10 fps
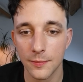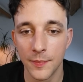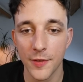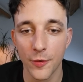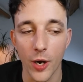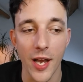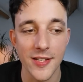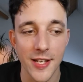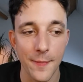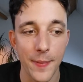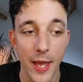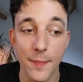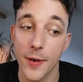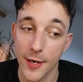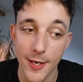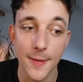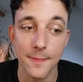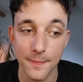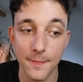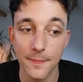Before I said paper,
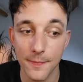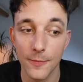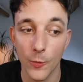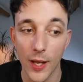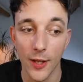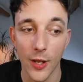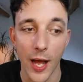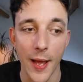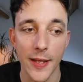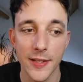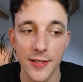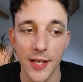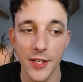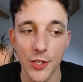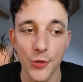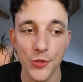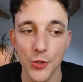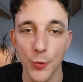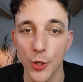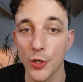well, I did use
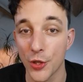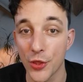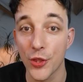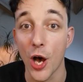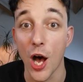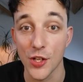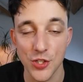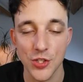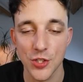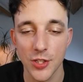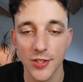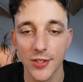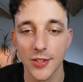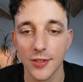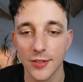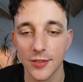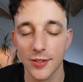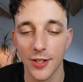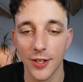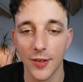the word thoughts.
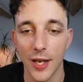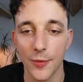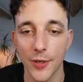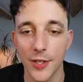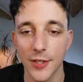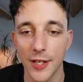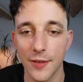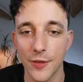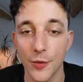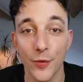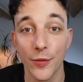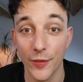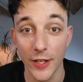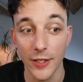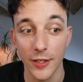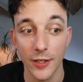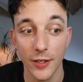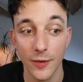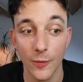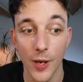So I wouldn't give you think
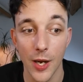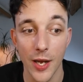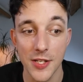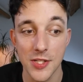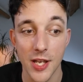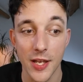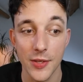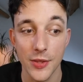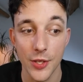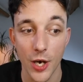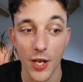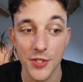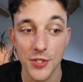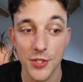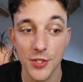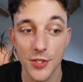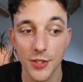while I say thoughts.